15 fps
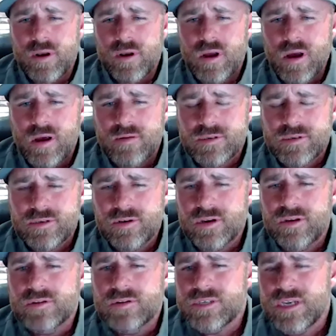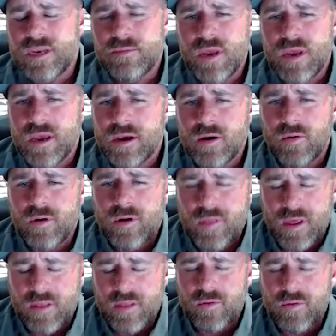Obenos, you can use any mink oil,
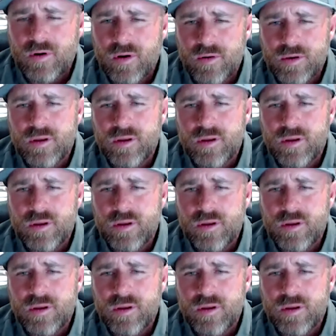leather oil.